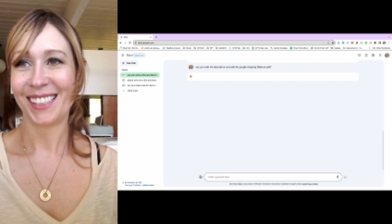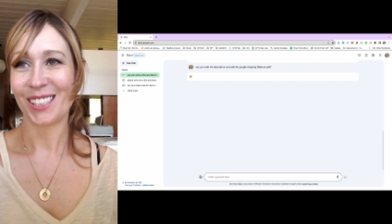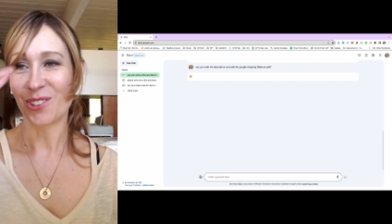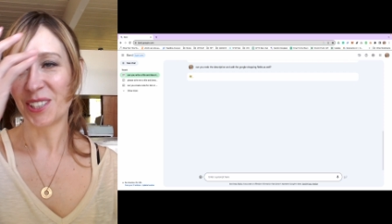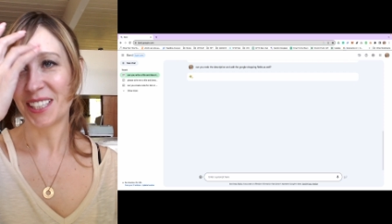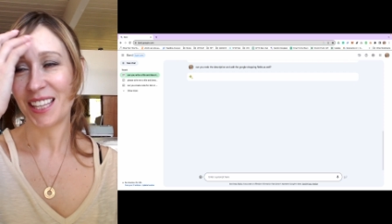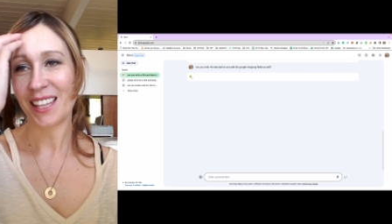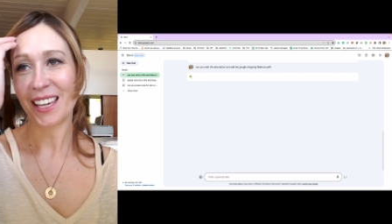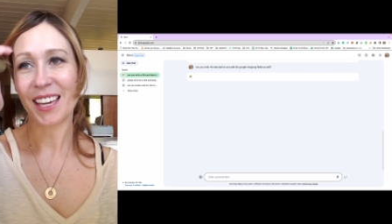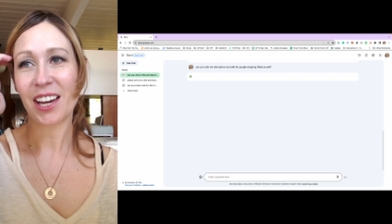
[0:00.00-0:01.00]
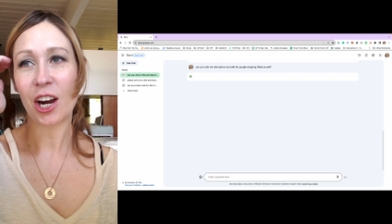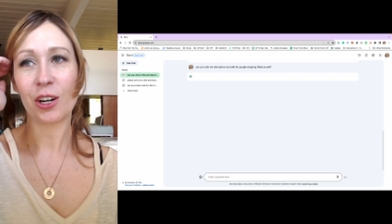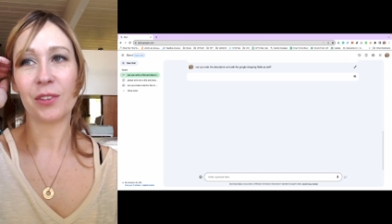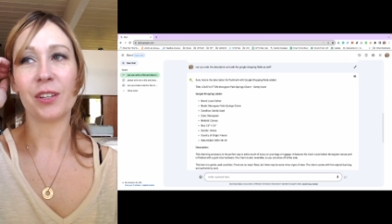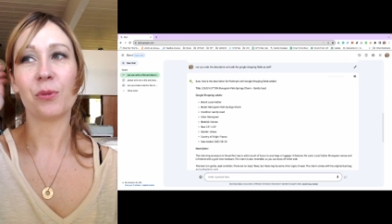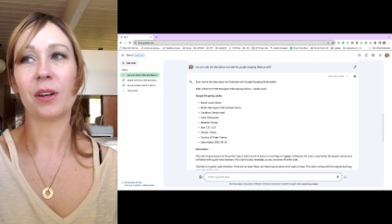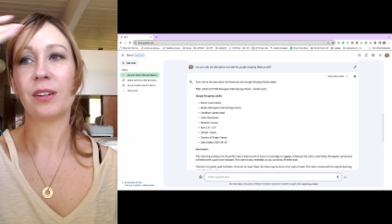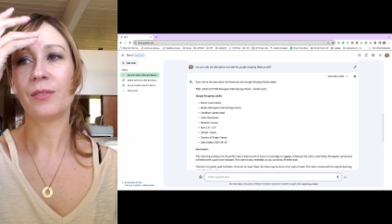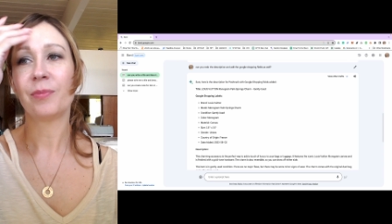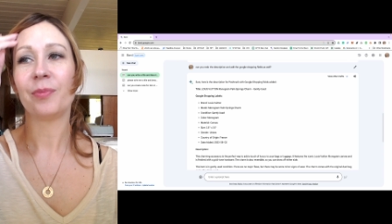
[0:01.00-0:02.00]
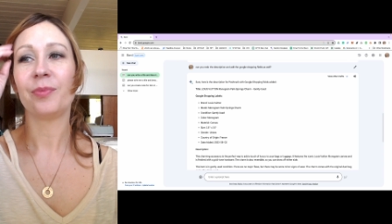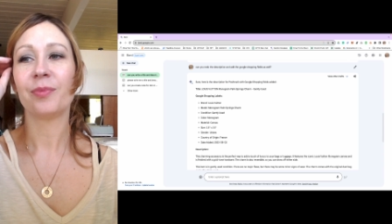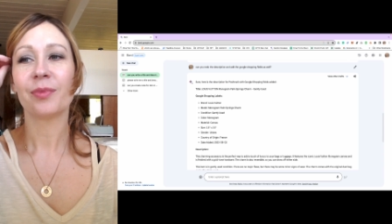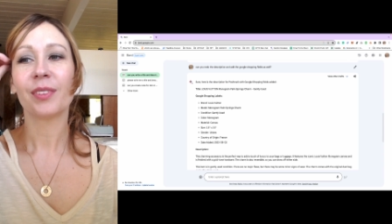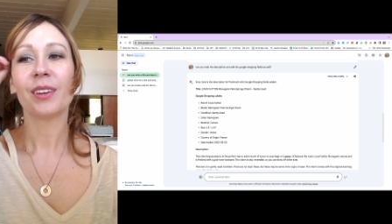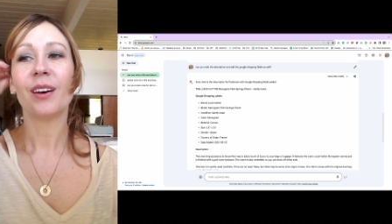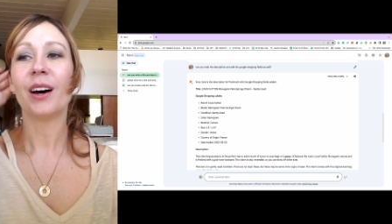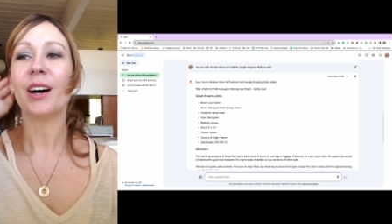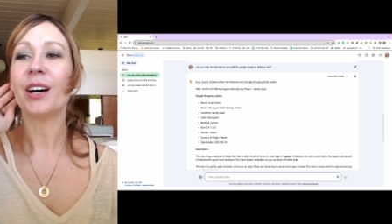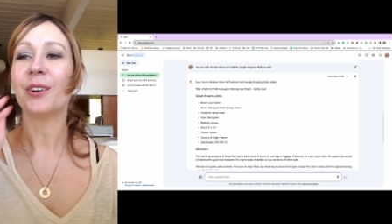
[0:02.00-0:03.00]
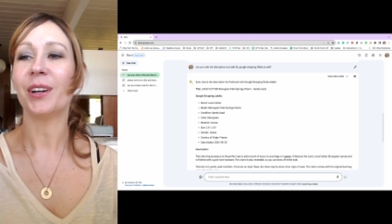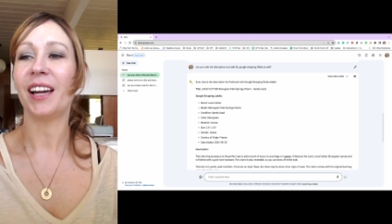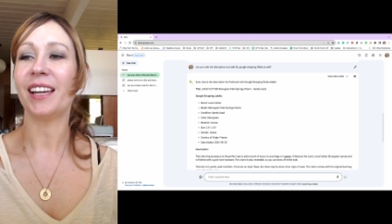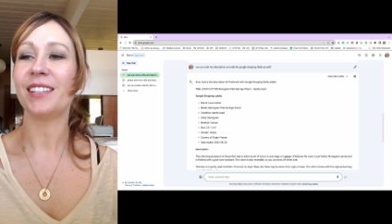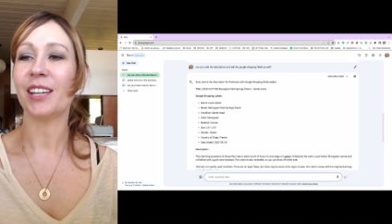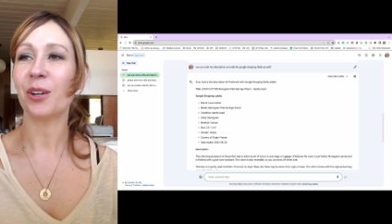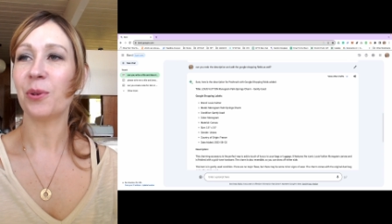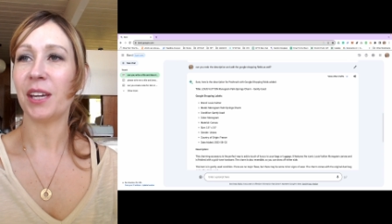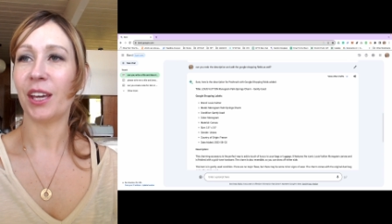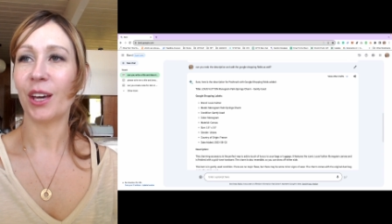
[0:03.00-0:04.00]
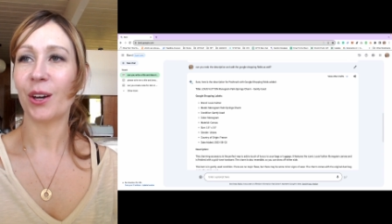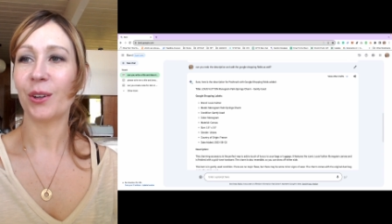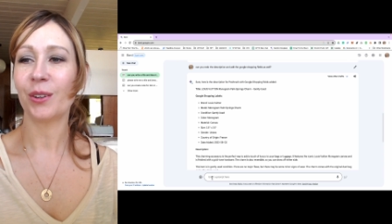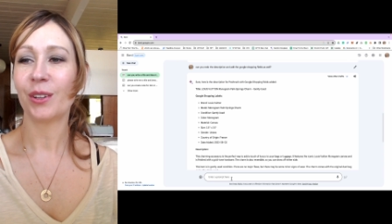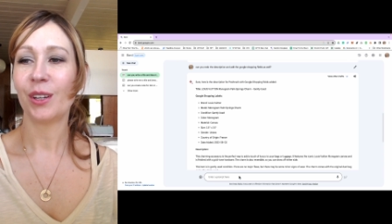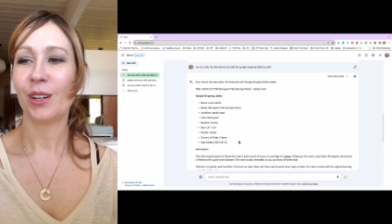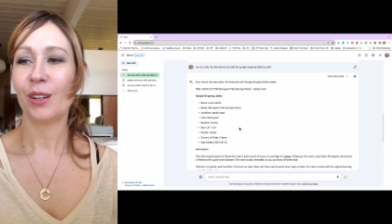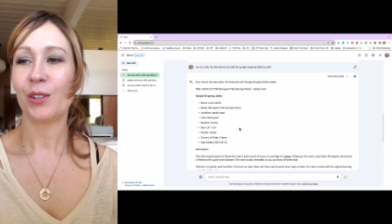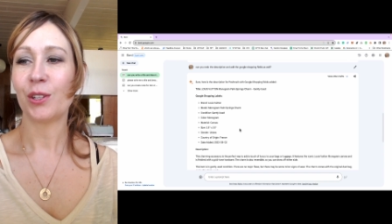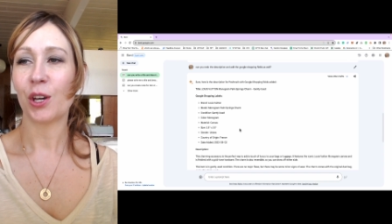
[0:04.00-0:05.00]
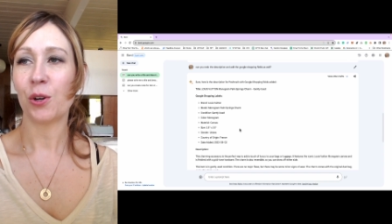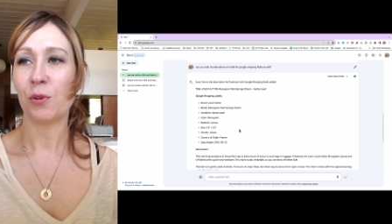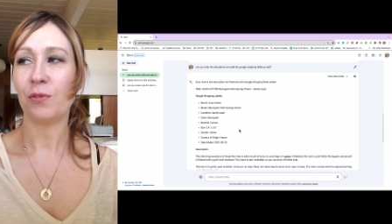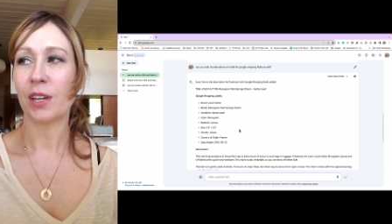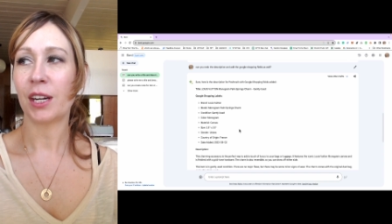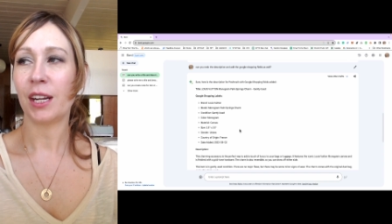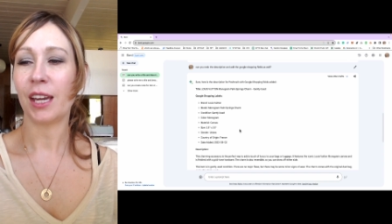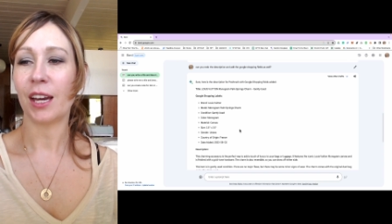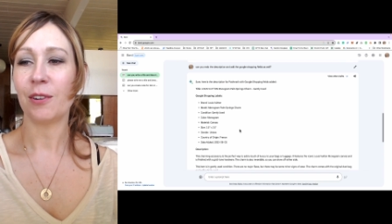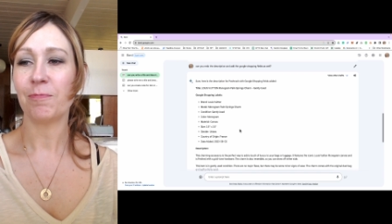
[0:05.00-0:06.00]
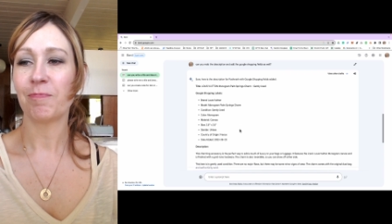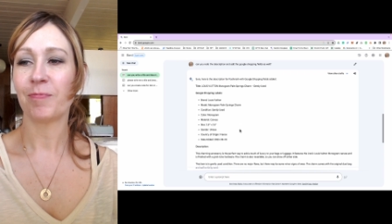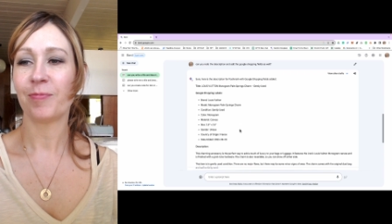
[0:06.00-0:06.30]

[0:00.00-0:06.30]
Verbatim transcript: It's really thinking hard on this one. All right, here we go. So we've done it again.